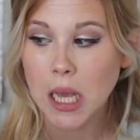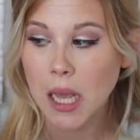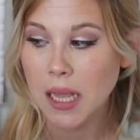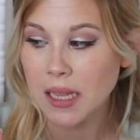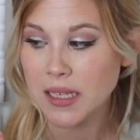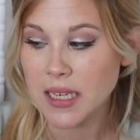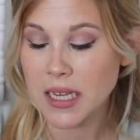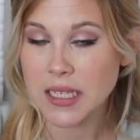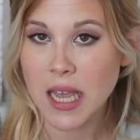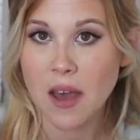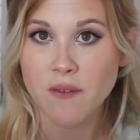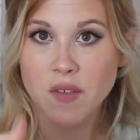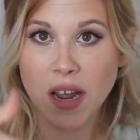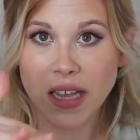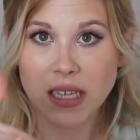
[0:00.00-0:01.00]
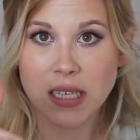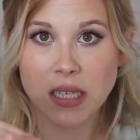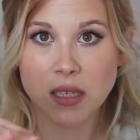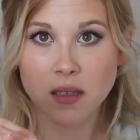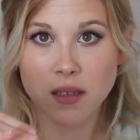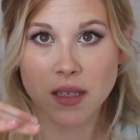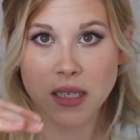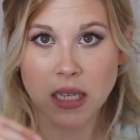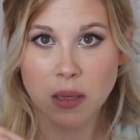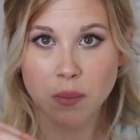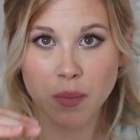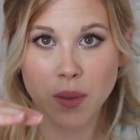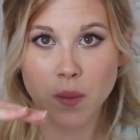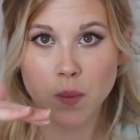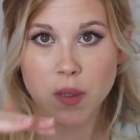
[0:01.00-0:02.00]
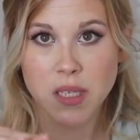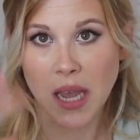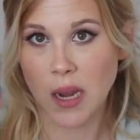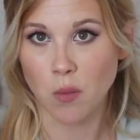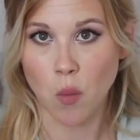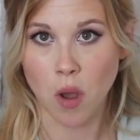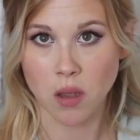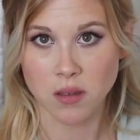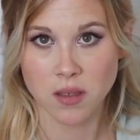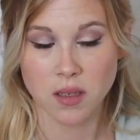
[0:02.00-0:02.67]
It does have nice steep side walls.